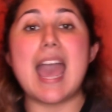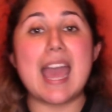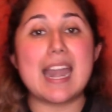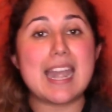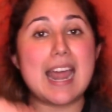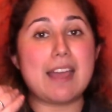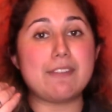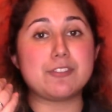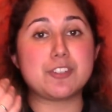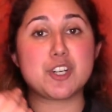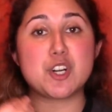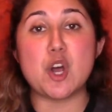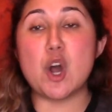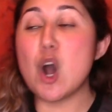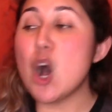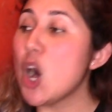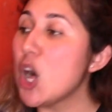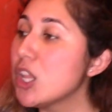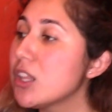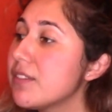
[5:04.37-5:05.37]
and after
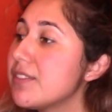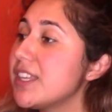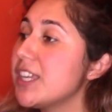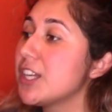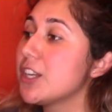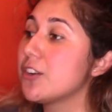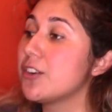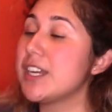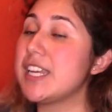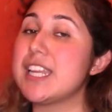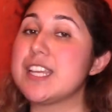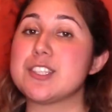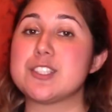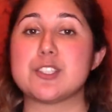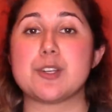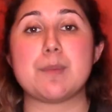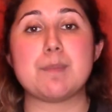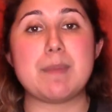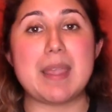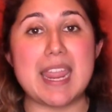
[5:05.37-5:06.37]
all of the
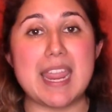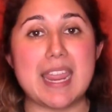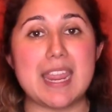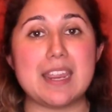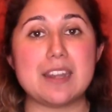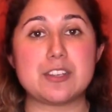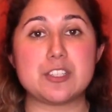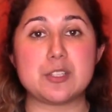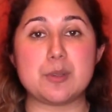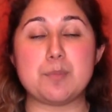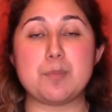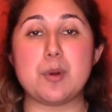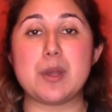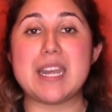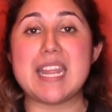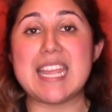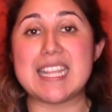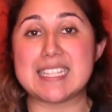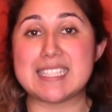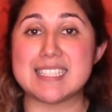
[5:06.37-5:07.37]
ingredients are made to
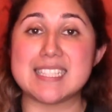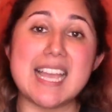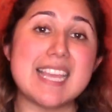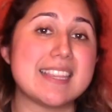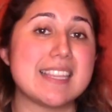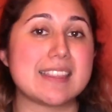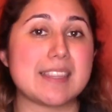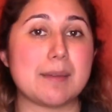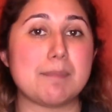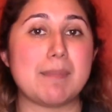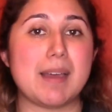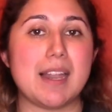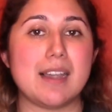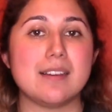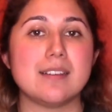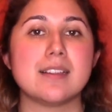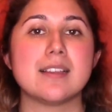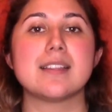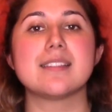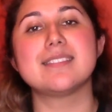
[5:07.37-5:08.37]
put inside the
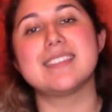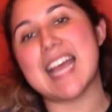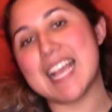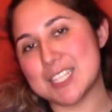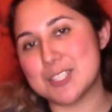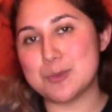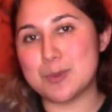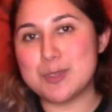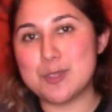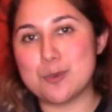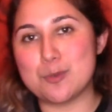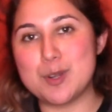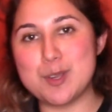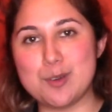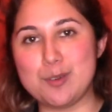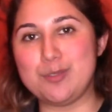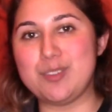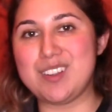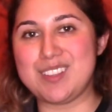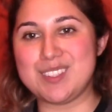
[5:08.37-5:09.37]
tamal, that's when the
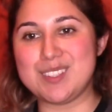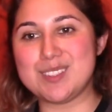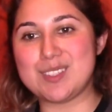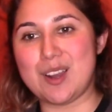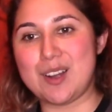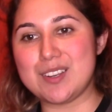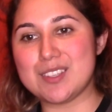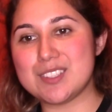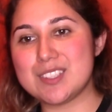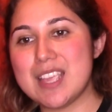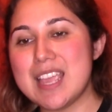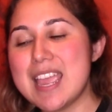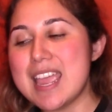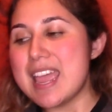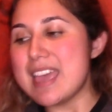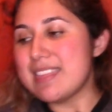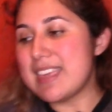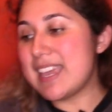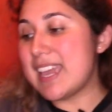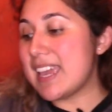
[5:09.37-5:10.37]
real fun starts.
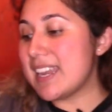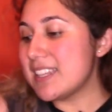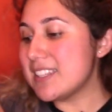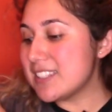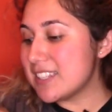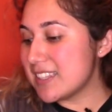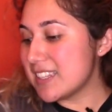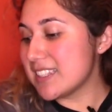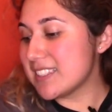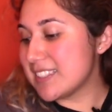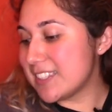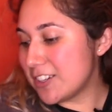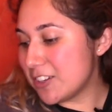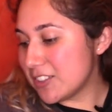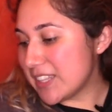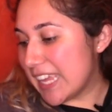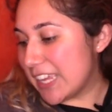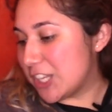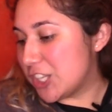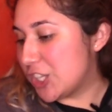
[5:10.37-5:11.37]
They get into this
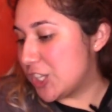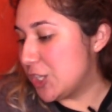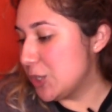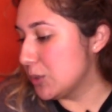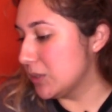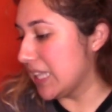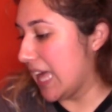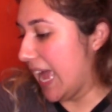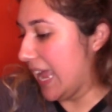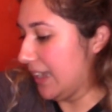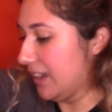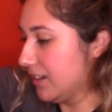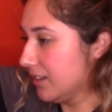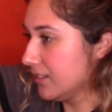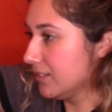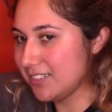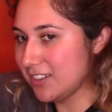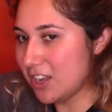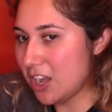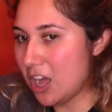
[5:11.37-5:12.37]
little like queue line,
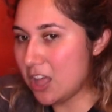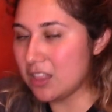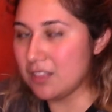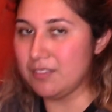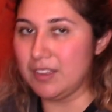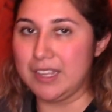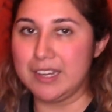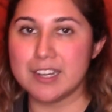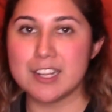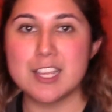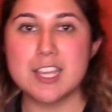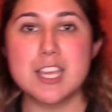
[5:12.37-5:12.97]
all of it.